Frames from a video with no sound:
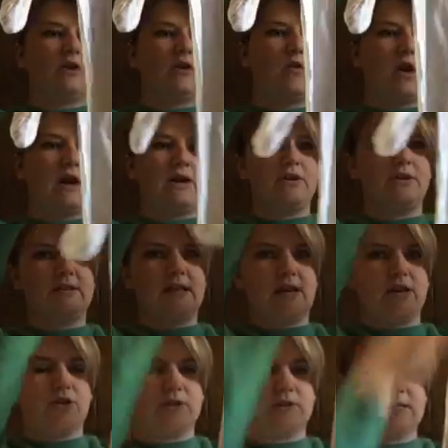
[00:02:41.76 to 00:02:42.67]
requires
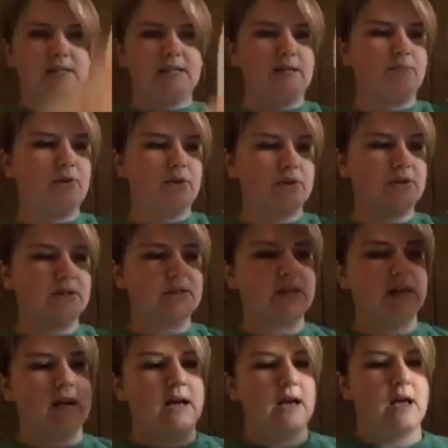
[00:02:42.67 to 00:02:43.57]
that your
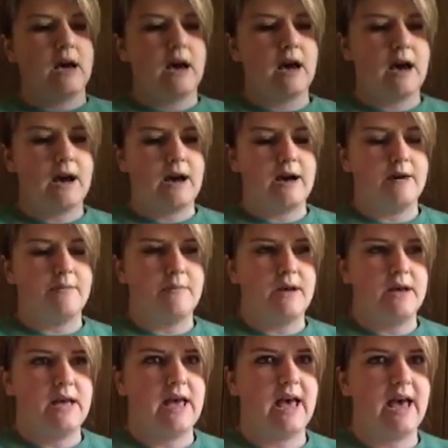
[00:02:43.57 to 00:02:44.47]
sleepers
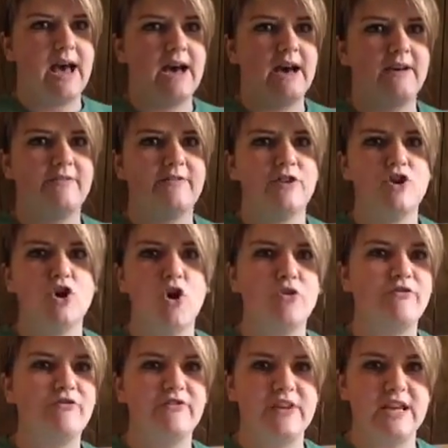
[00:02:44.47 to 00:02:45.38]
have
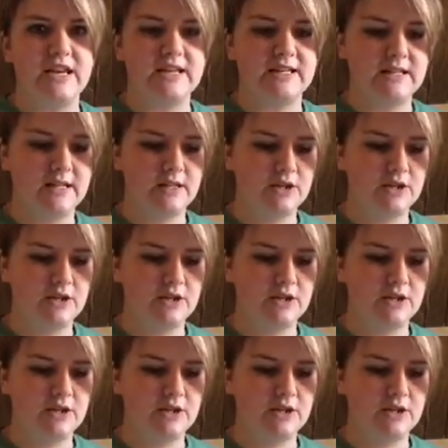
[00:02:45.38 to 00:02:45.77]
no feet.